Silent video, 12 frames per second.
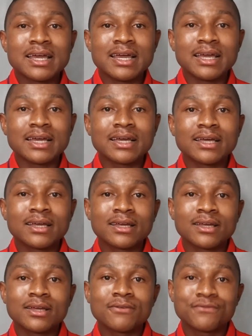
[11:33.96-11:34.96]
a
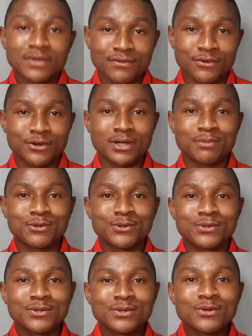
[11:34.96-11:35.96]

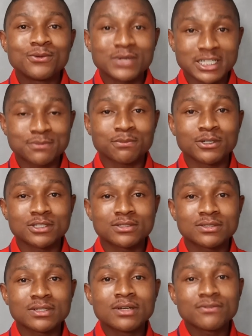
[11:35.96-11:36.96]
favorable
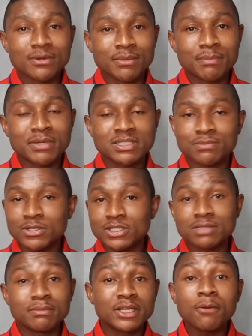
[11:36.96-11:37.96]
response from the person
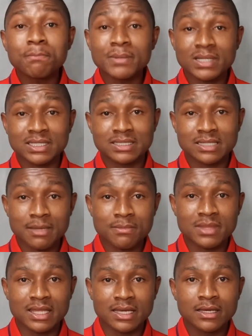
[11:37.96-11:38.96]
because it may not be the same
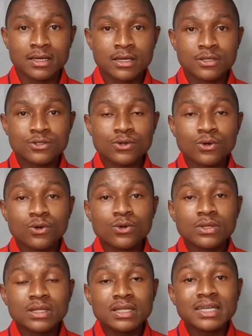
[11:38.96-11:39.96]
thing.
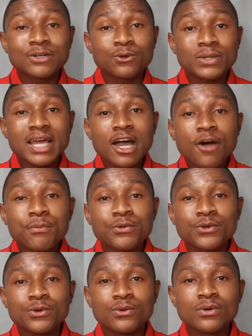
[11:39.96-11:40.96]
So it could help
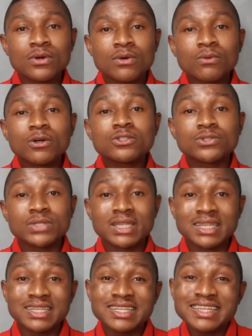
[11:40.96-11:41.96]
you once
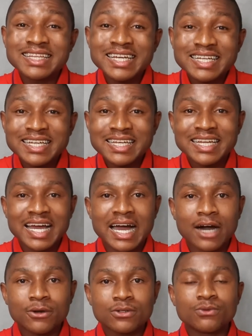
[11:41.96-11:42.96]
you let it
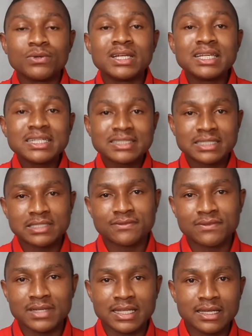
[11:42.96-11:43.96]
out, release this
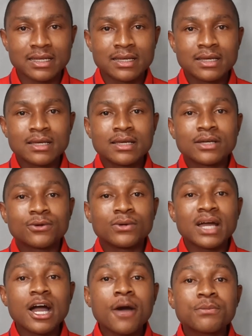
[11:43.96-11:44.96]
feeling, it
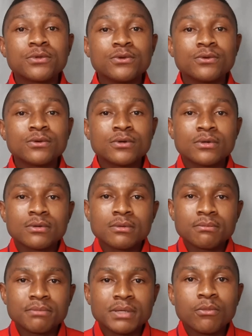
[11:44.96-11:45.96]
could help you
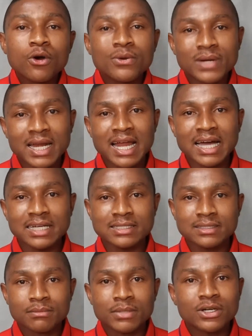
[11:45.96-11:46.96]
be more
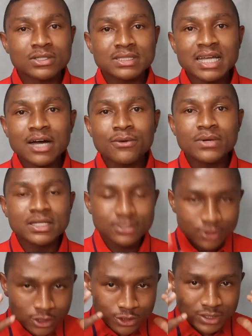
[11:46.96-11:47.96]
relaxed because now it's
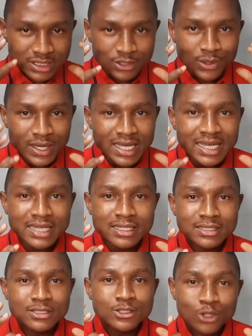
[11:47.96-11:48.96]
not just in your head
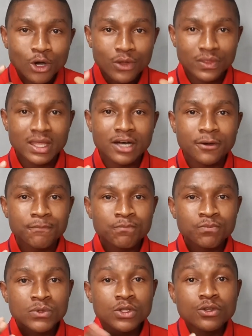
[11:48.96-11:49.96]
stuck there.
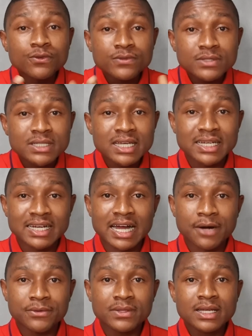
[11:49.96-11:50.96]
You've said it
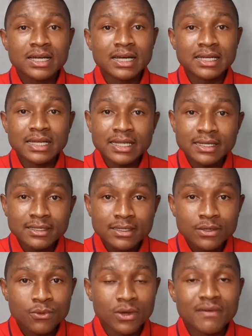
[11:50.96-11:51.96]
out and
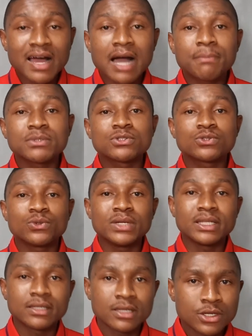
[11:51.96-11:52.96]
then whatever happens to
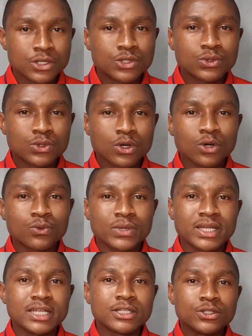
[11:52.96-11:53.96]
it, you're done
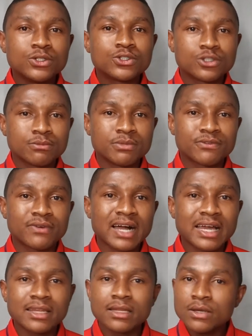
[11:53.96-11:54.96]
with it. You should be
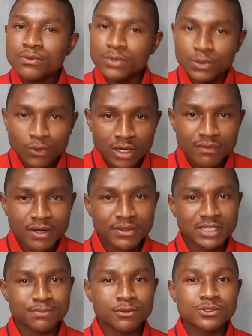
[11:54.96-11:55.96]
fine with whatever
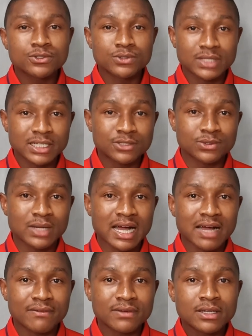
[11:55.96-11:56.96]
response you get to
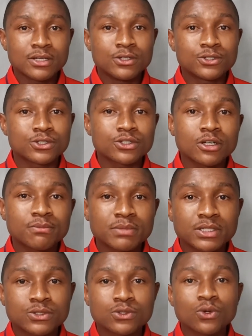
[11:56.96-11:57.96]
have. You should not be
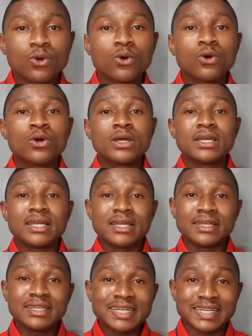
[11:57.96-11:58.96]
so
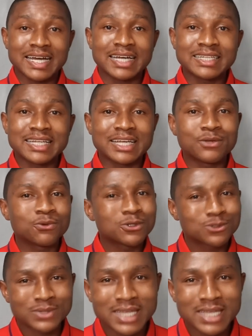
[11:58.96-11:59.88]
indignant that you want to